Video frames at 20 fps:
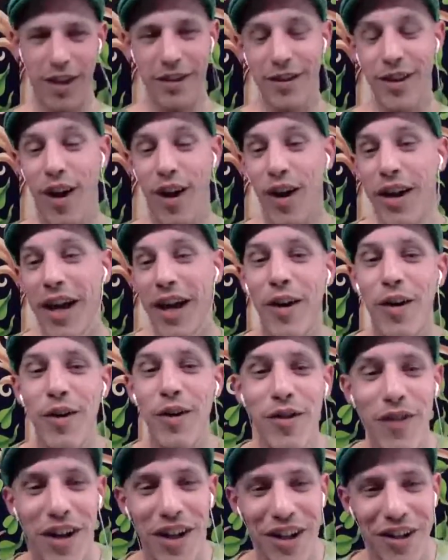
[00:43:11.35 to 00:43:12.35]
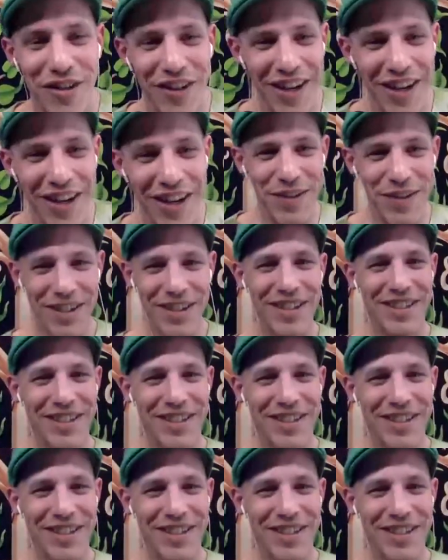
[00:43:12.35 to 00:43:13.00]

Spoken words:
No, okay. Who are you running the race with?